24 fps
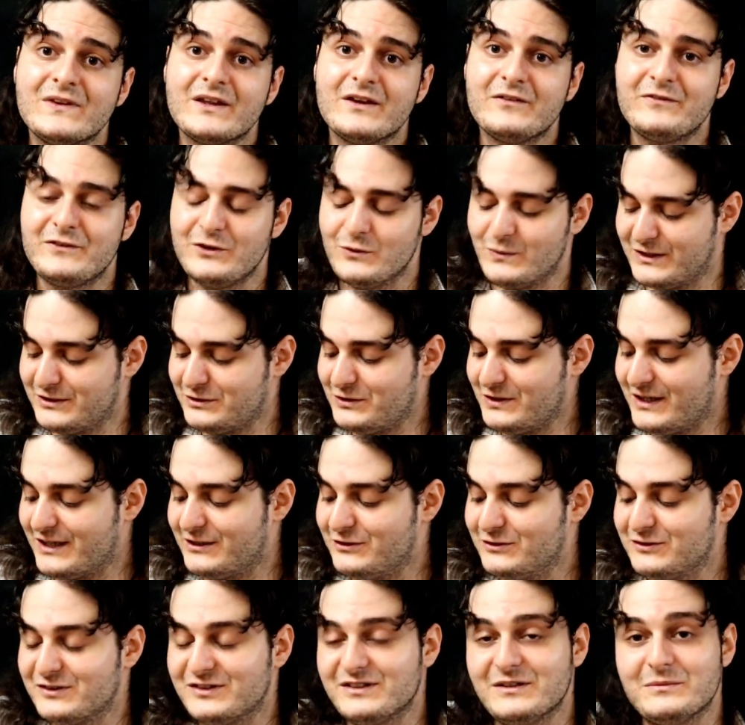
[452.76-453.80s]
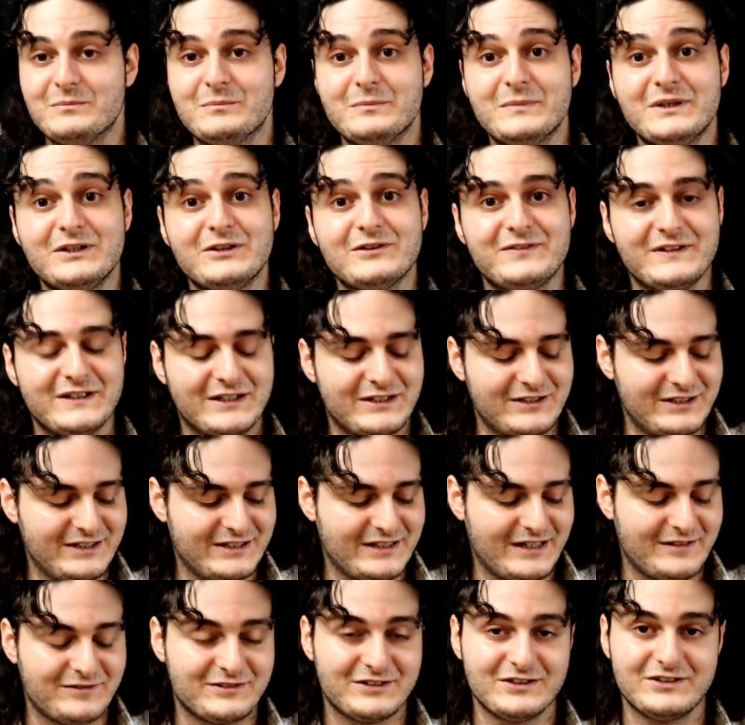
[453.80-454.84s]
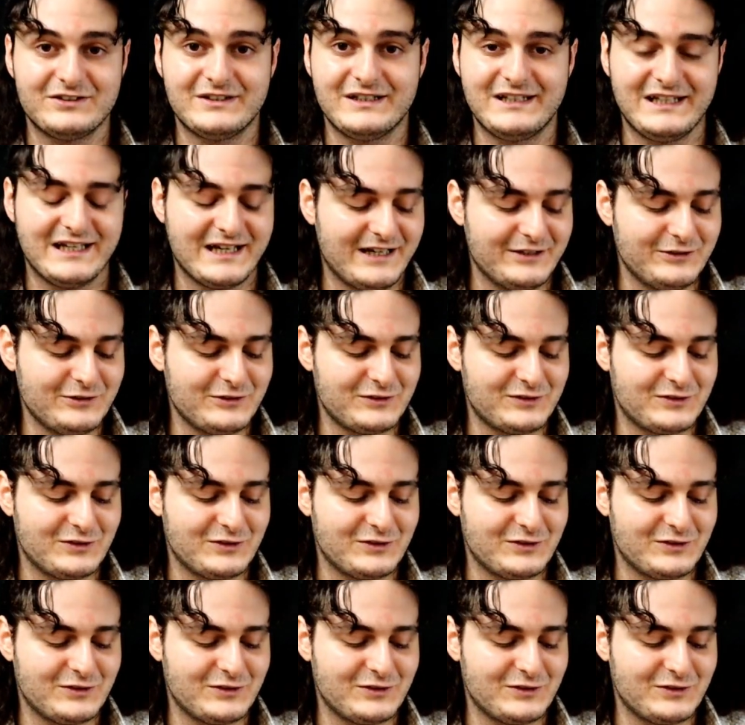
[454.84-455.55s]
If you want, you can use the middle finger here after the legato.